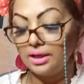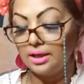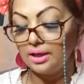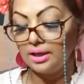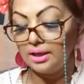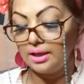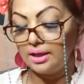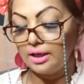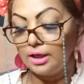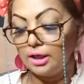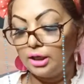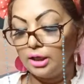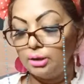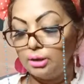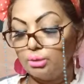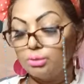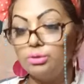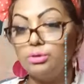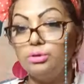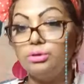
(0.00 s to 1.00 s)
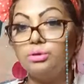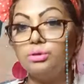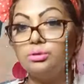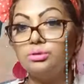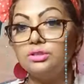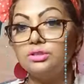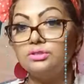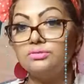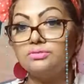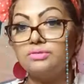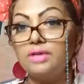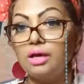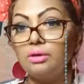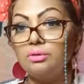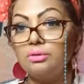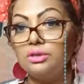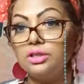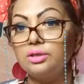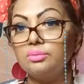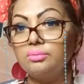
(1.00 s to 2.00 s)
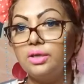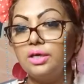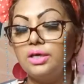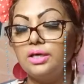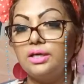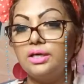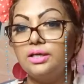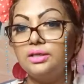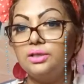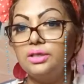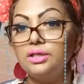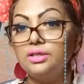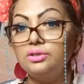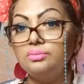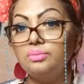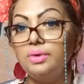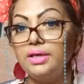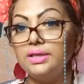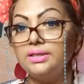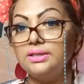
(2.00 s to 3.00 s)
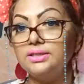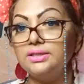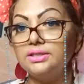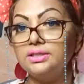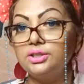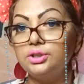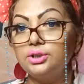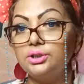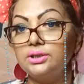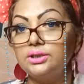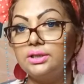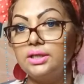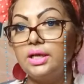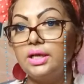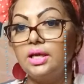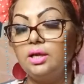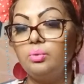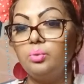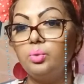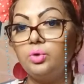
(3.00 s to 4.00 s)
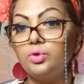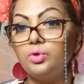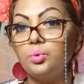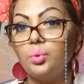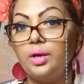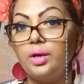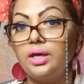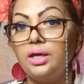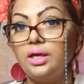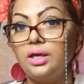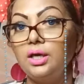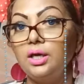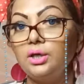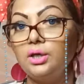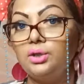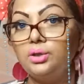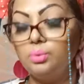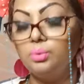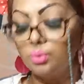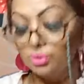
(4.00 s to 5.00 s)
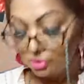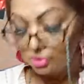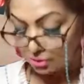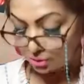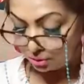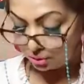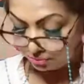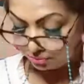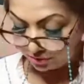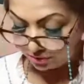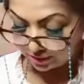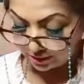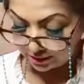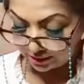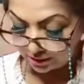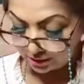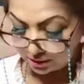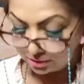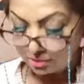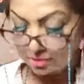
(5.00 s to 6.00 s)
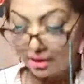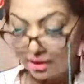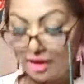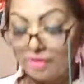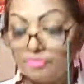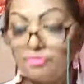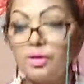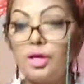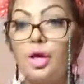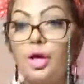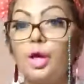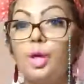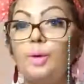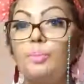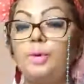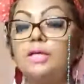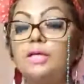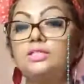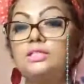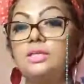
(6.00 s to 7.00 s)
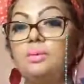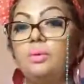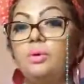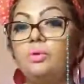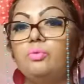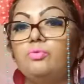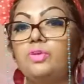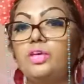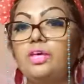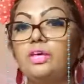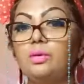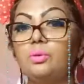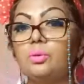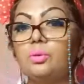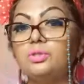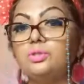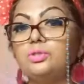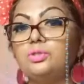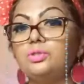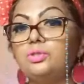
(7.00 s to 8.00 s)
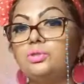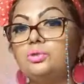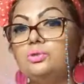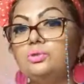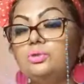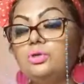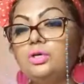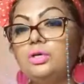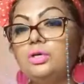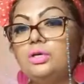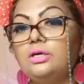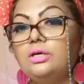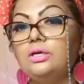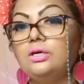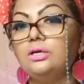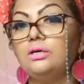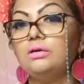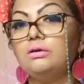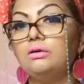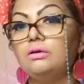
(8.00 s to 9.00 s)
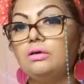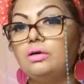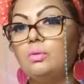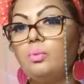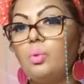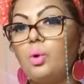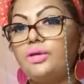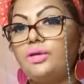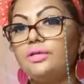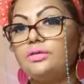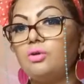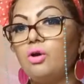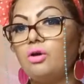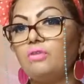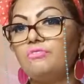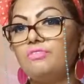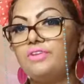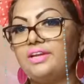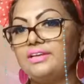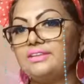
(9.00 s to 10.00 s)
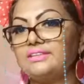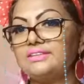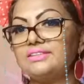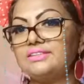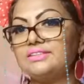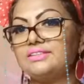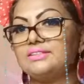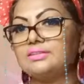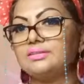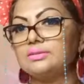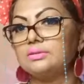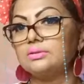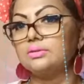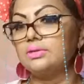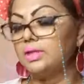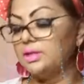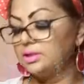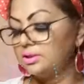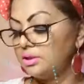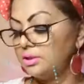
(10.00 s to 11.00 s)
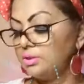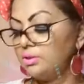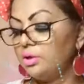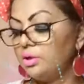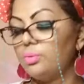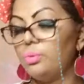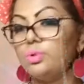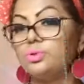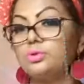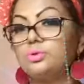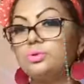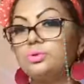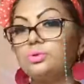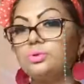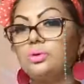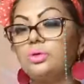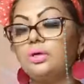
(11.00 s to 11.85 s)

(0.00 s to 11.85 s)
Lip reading: a conclusive outcome, you need to make a decision which way you want to go really in your life. But someone over here wants to avoid conflicts. Yes, they do not want to